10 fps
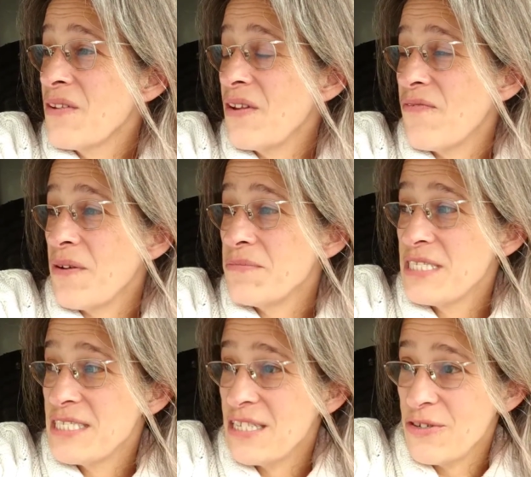if I'm
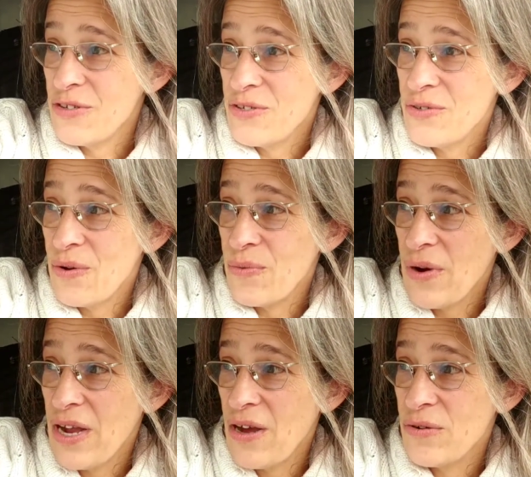still
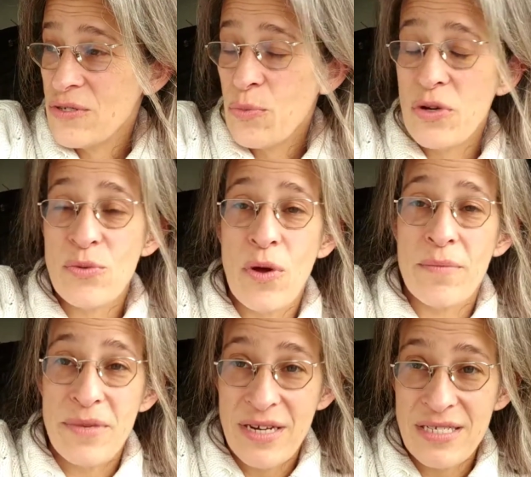around, well, well
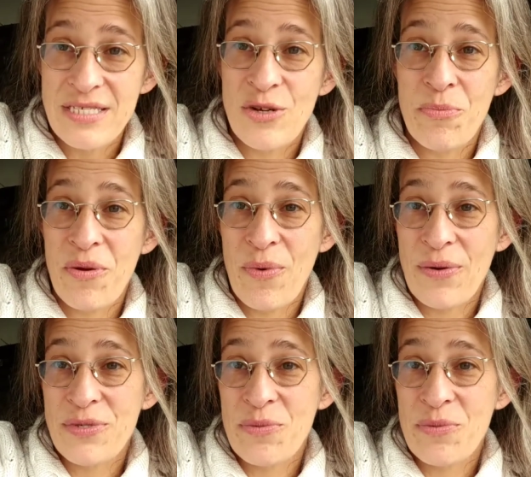I'm going to still be around